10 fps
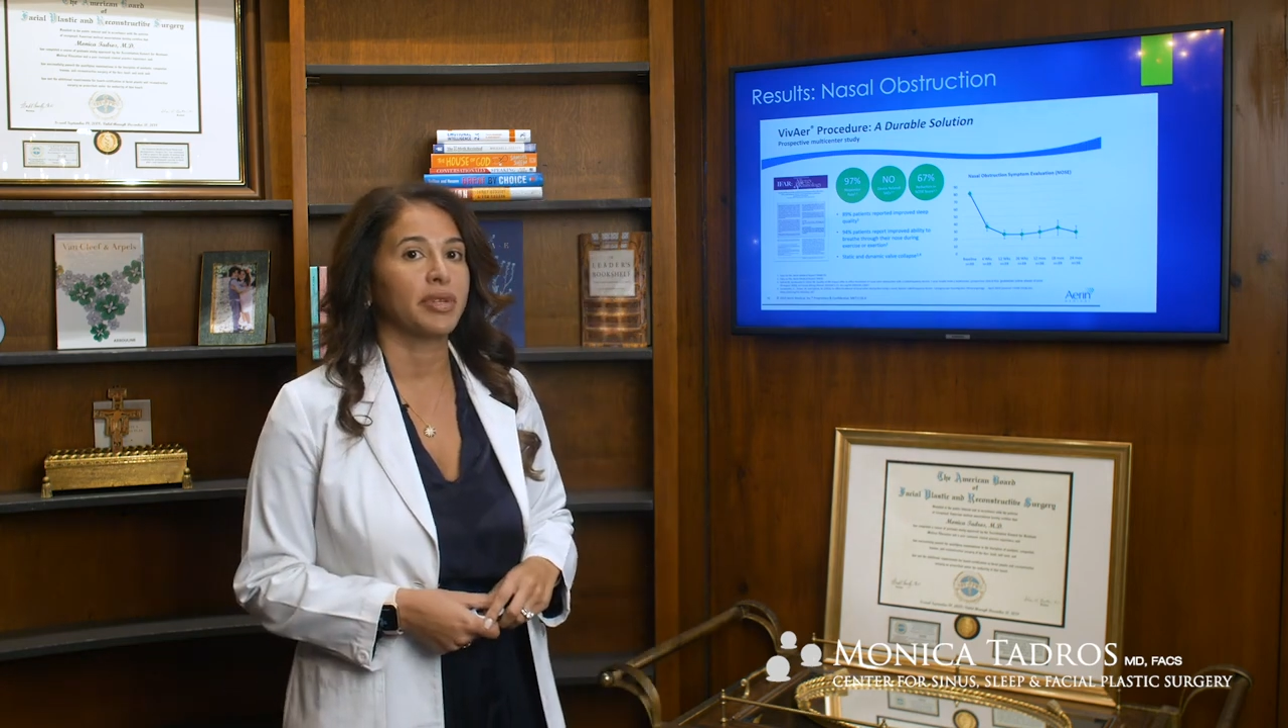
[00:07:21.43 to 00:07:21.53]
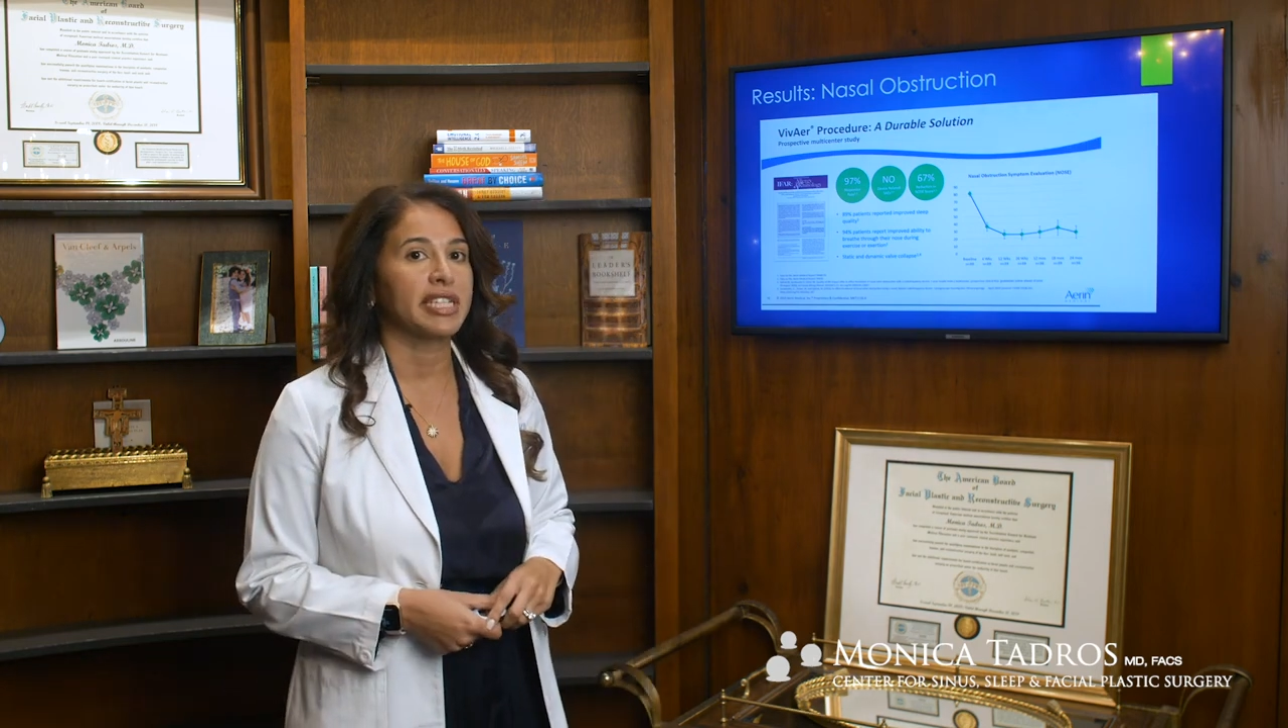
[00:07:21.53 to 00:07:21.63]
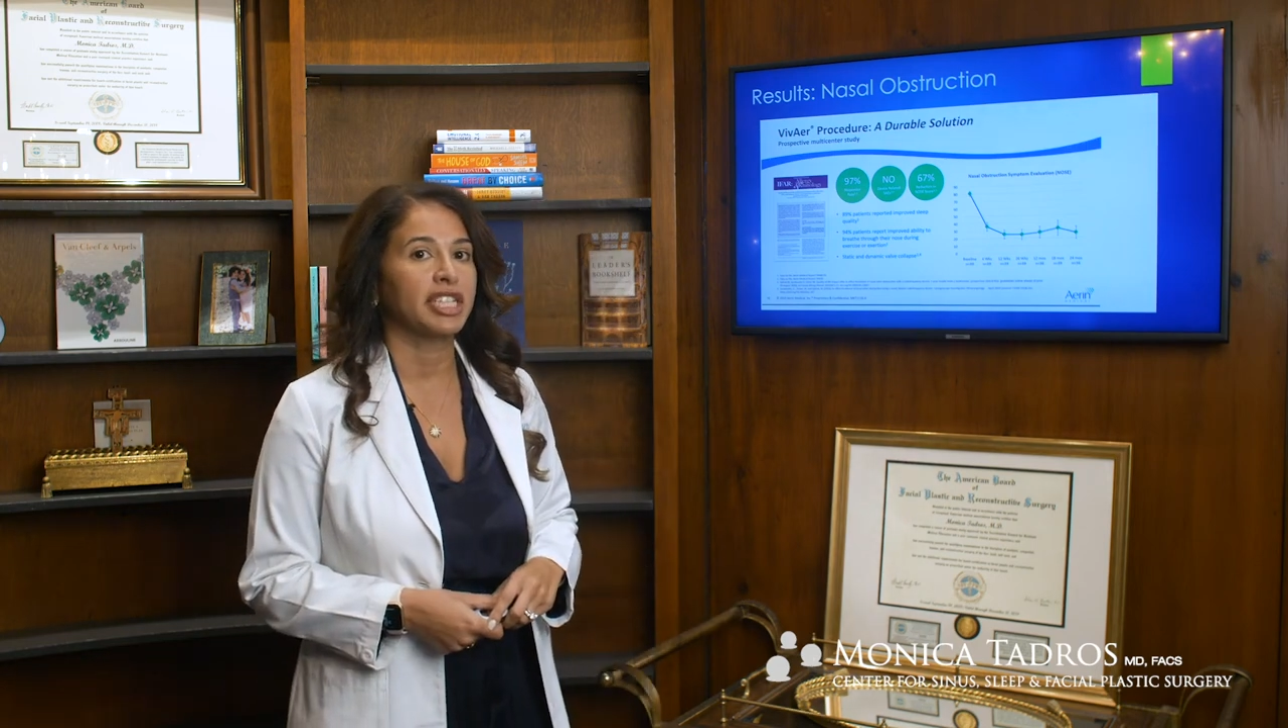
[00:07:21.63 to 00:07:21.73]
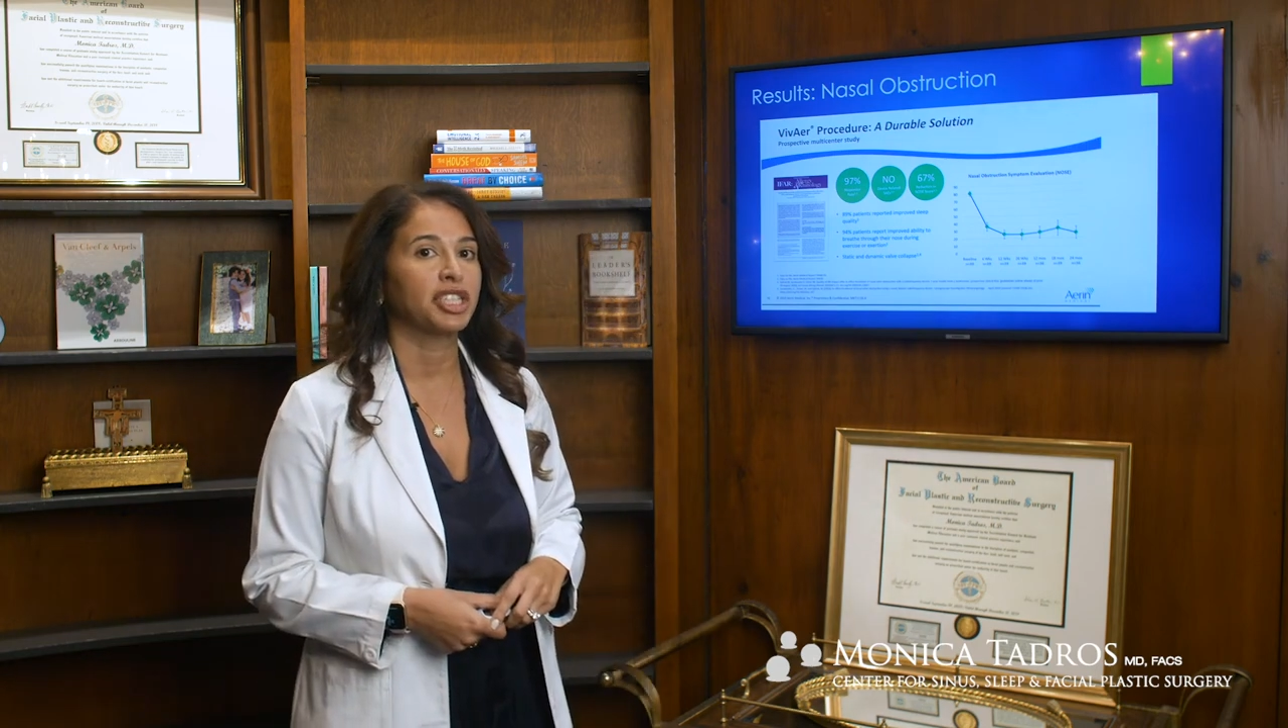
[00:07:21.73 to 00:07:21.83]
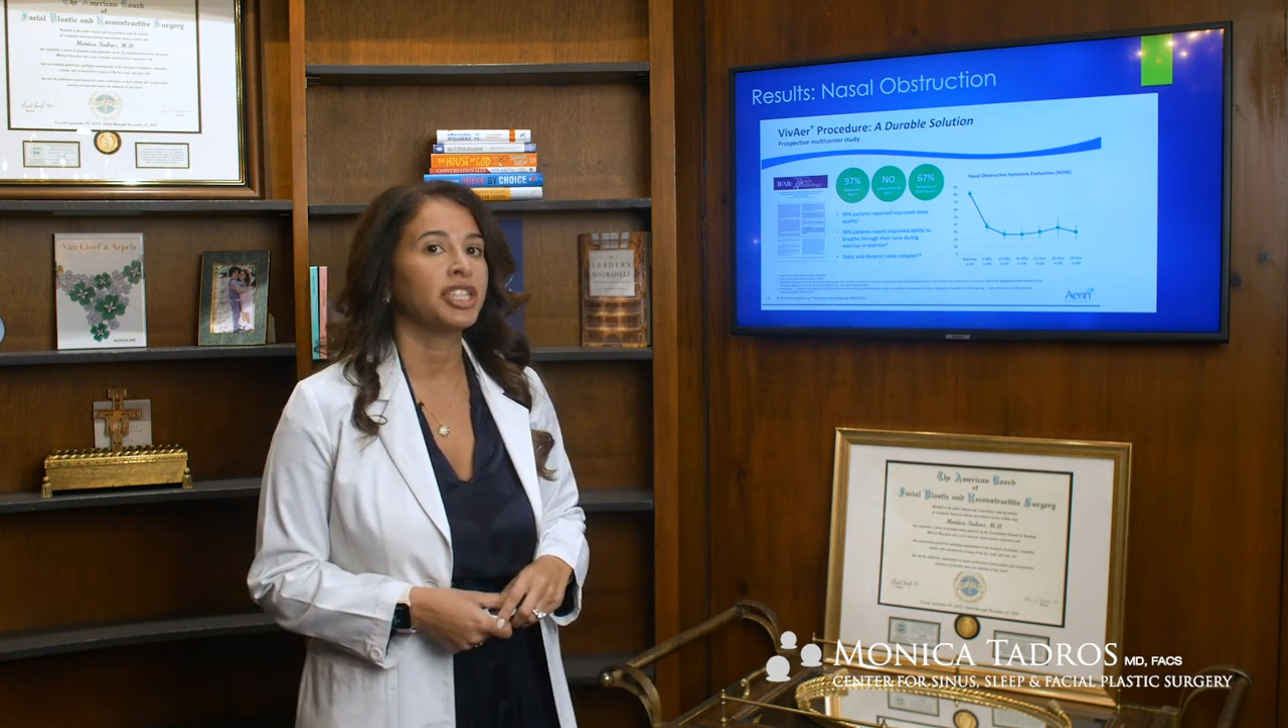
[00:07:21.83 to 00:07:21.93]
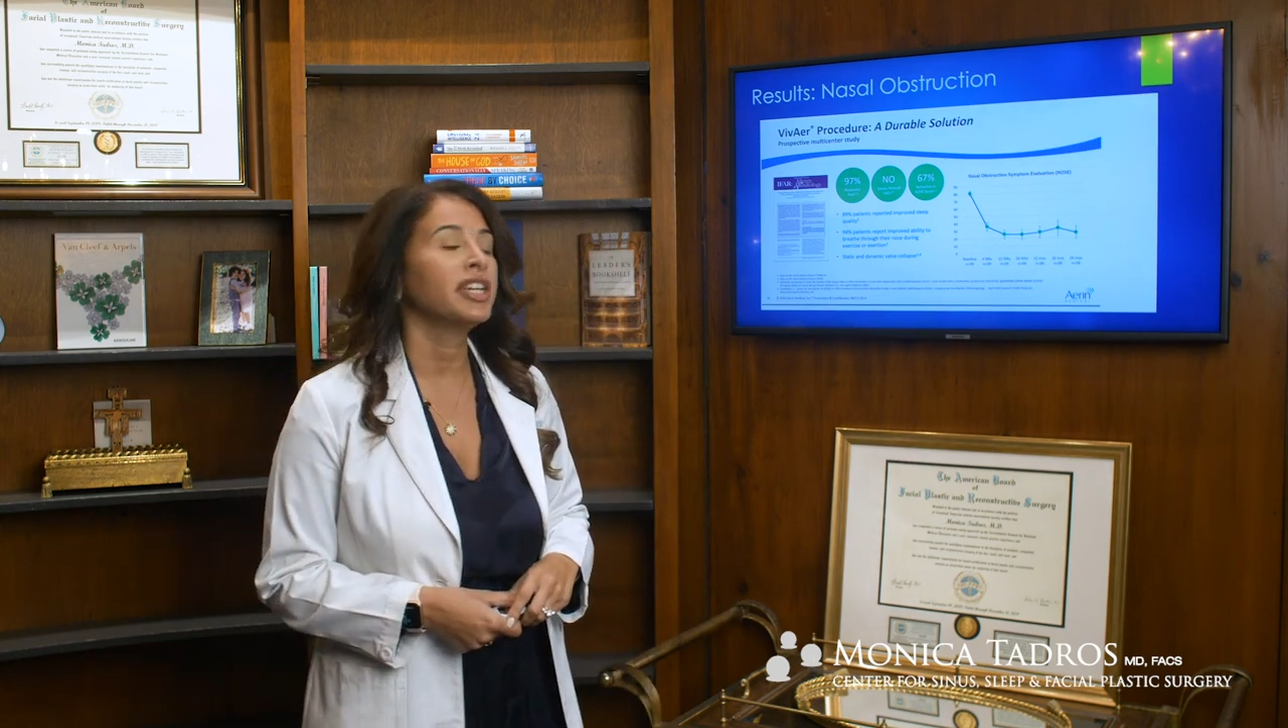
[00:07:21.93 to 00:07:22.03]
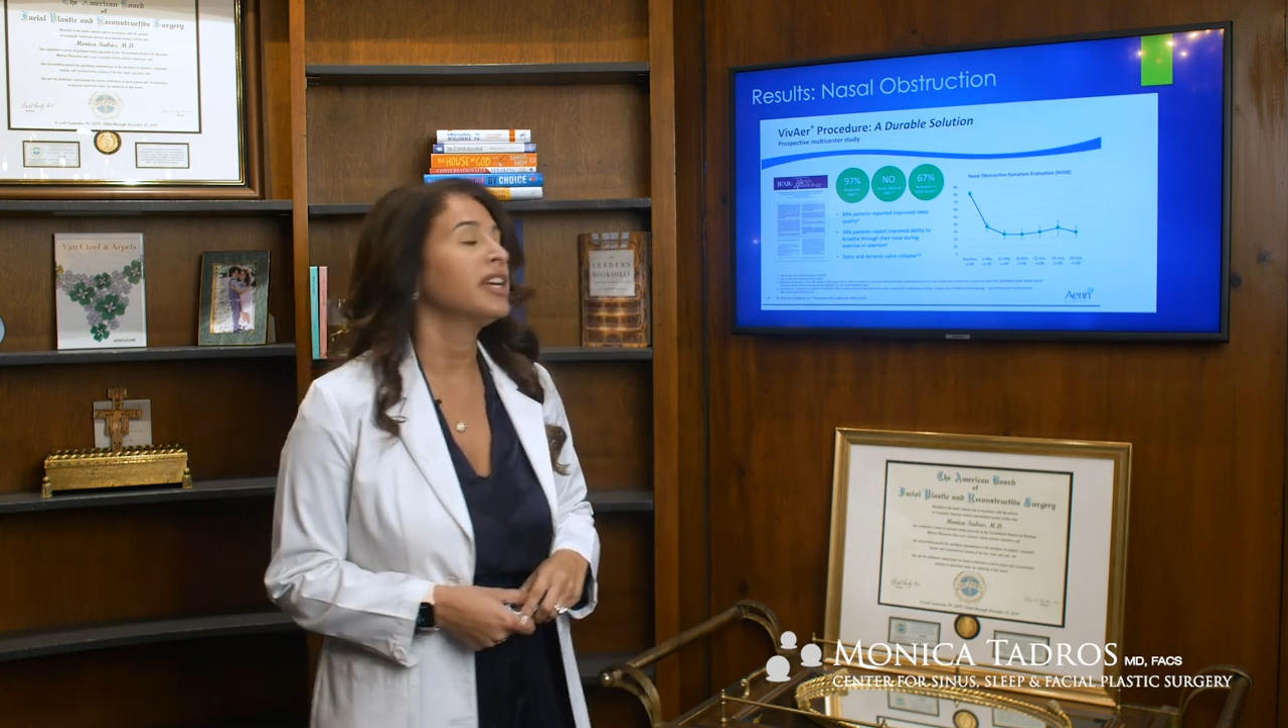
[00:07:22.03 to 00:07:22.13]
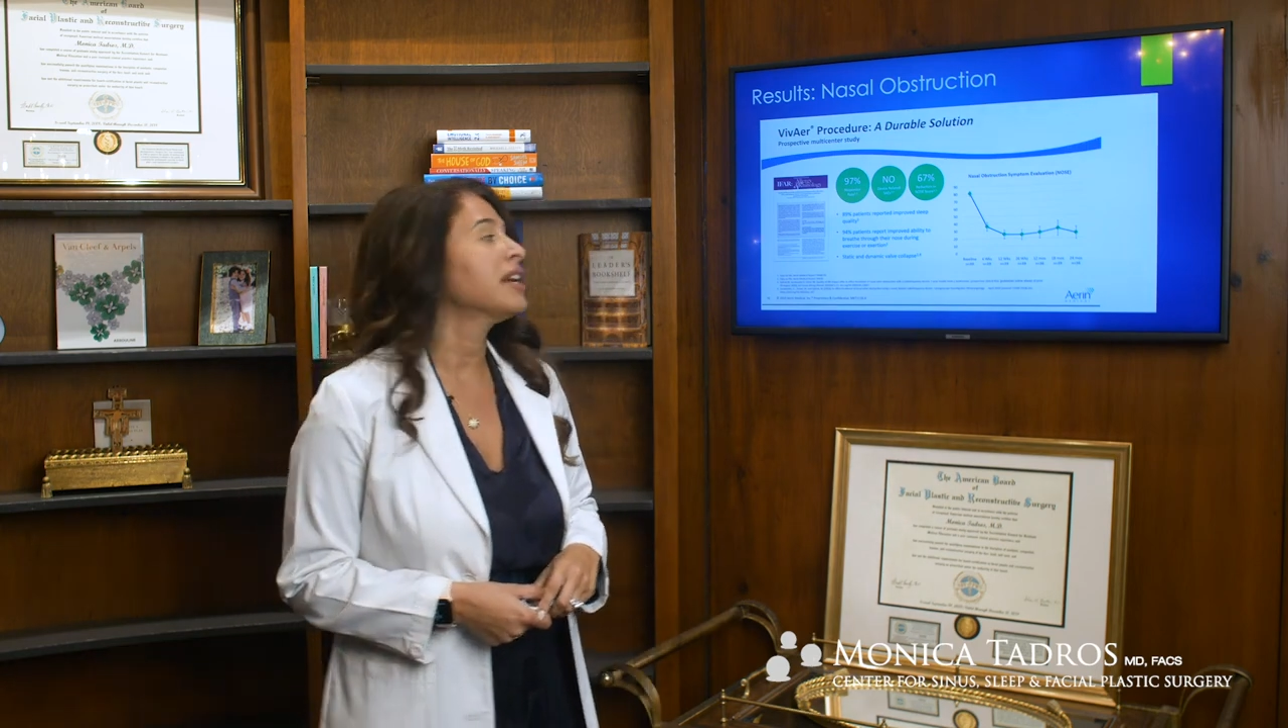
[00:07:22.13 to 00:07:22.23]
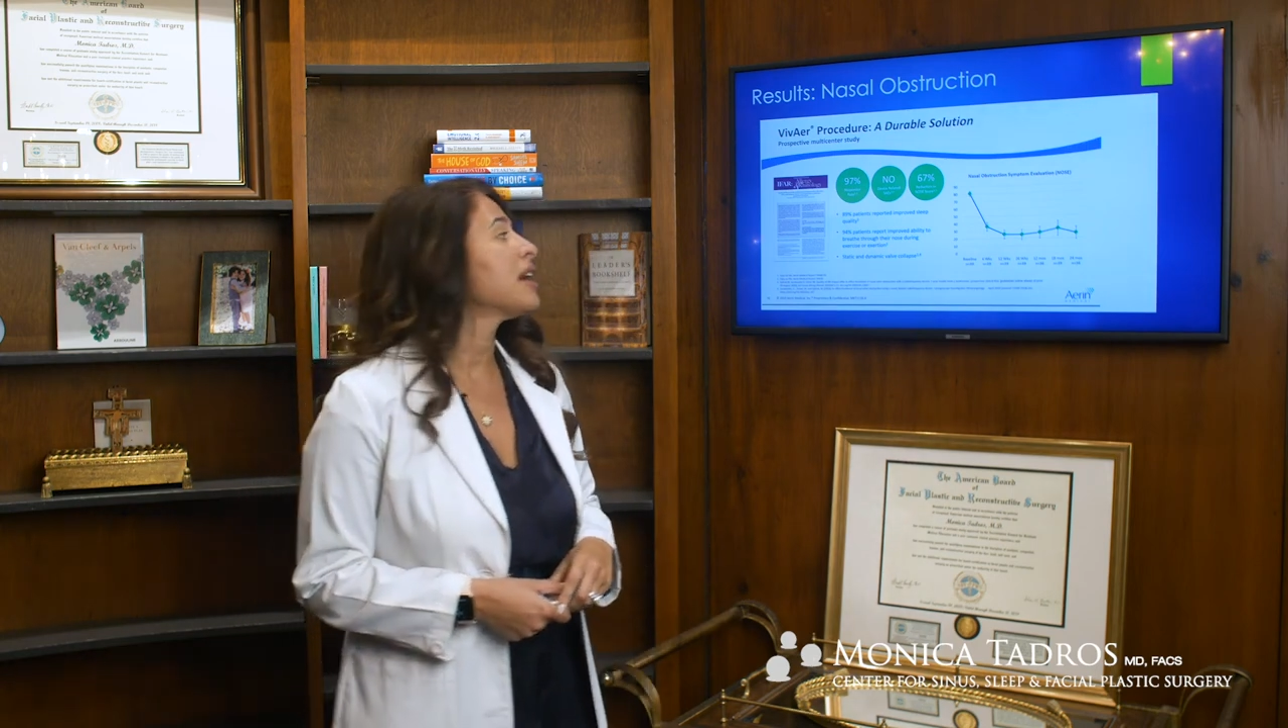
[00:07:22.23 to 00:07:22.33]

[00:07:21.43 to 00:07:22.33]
procedure.